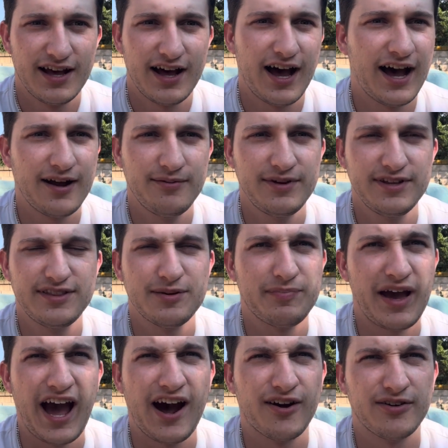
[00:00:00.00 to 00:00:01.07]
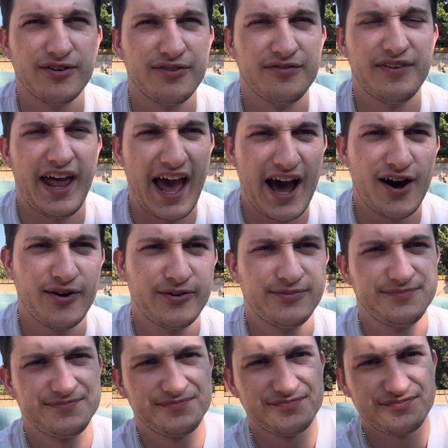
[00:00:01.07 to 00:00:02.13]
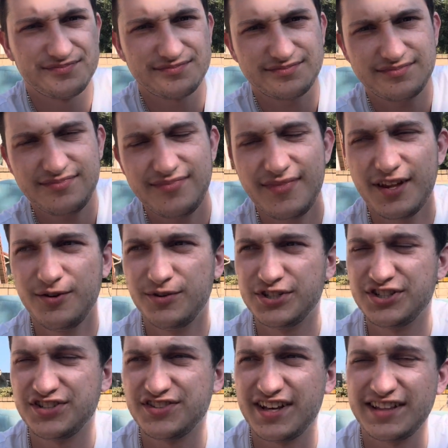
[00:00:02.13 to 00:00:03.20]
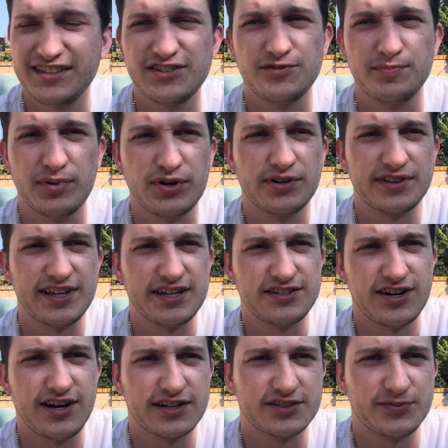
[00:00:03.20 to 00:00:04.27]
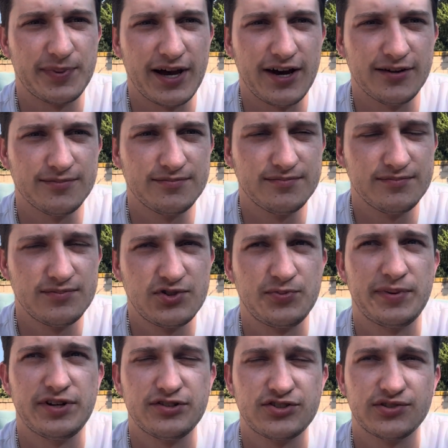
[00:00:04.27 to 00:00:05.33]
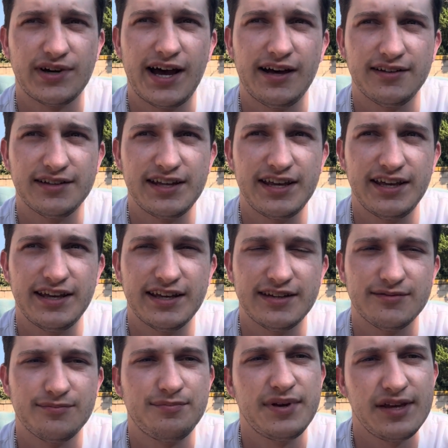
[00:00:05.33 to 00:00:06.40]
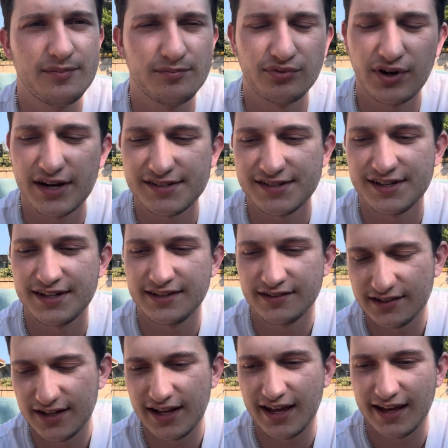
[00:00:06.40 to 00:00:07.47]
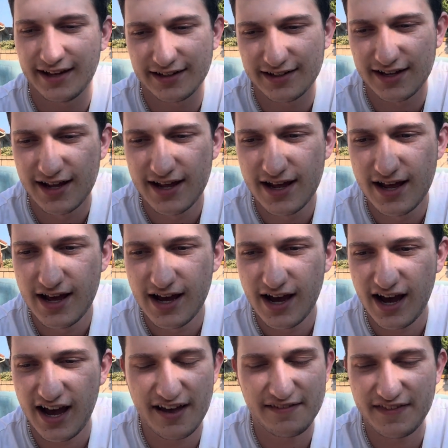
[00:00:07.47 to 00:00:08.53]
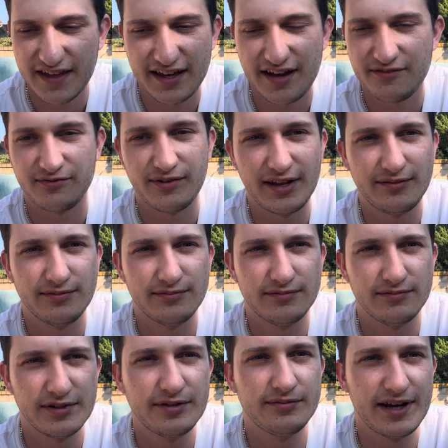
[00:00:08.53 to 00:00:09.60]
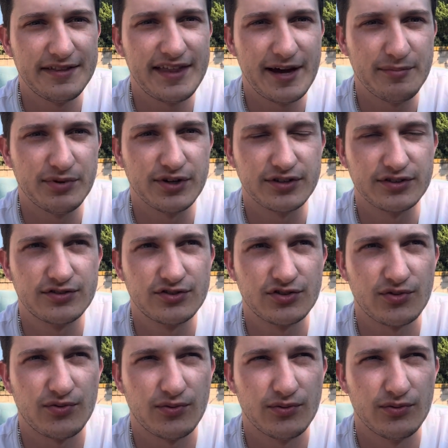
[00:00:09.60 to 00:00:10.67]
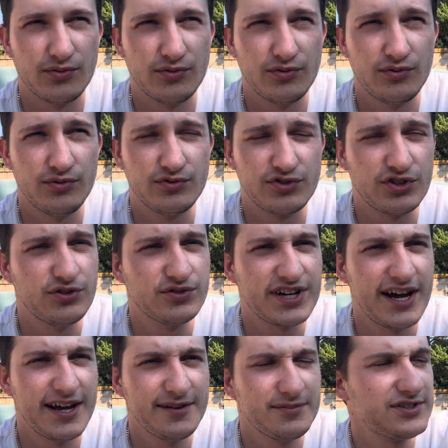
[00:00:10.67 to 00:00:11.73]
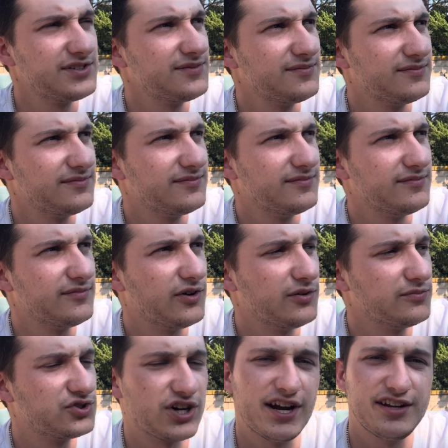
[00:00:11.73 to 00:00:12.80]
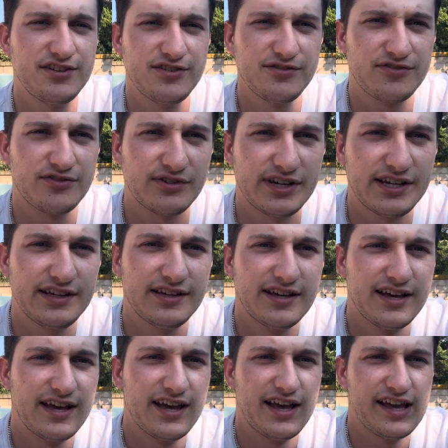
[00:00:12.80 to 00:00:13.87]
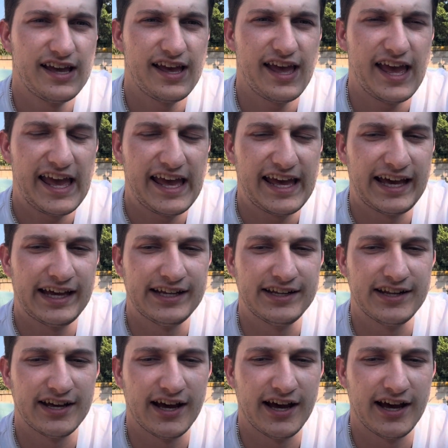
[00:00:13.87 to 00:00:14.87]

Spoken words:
I read The Power of Now, which is like this book that talks about spirituality and being present. And I think I've reread that book two times, trying to do three. And